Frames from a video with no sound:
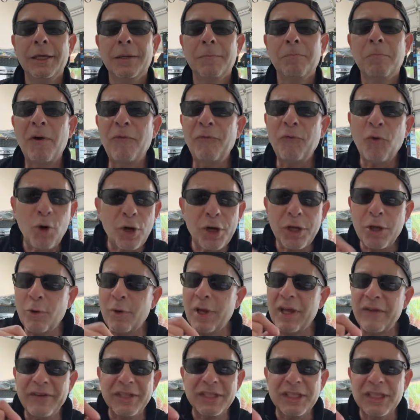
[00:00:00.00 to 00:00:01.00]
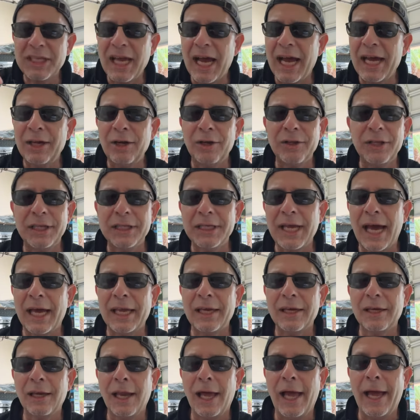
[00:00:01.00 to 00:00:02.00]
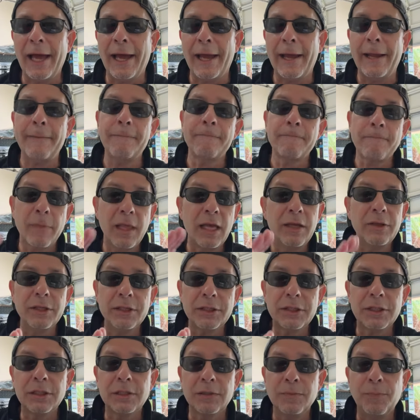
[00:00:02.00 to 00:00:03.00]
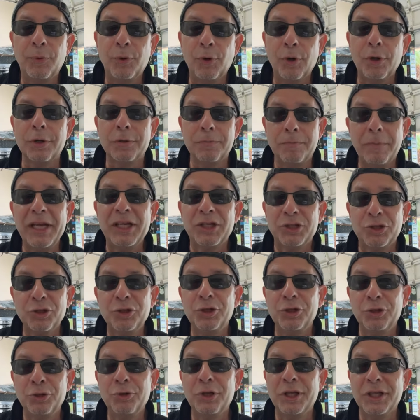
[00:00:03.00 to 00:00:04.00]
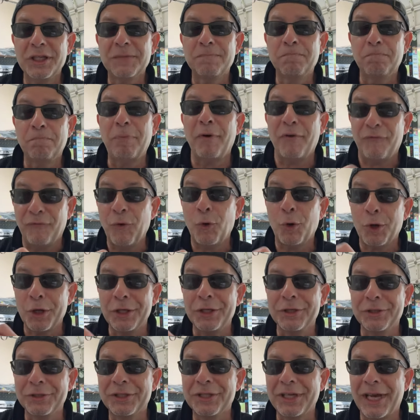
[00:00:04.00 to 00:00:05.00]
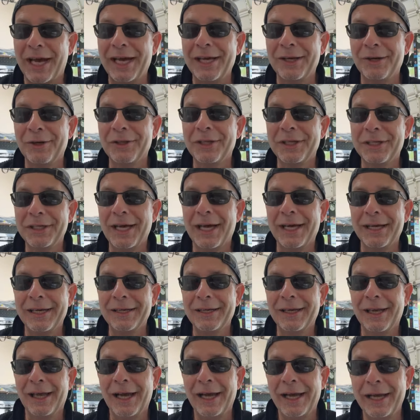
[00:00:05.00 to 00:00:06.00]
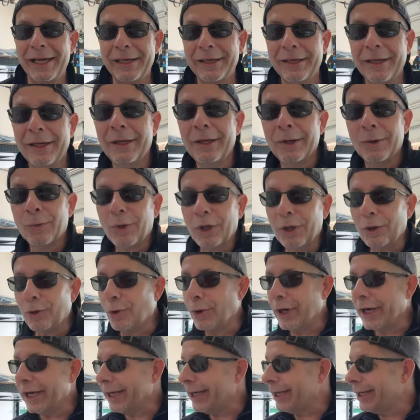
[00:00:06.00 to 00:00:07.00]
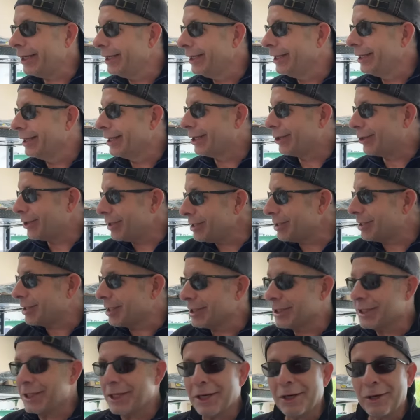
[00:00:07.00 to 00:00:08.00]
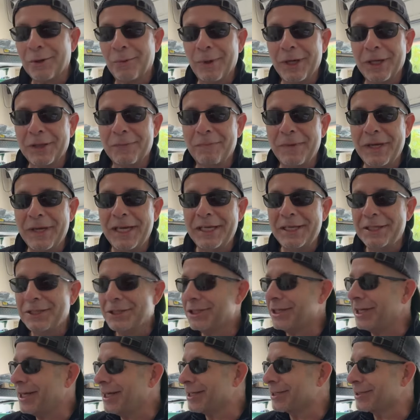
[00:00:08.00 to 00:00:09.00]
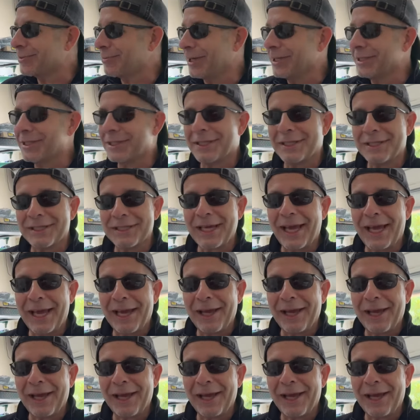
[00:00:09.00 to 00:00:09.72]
before you even sign on the dotted line. And this is important. Make sure you do this before you sign on the dotted line. Real quick, Krista's here with me. She just wants to say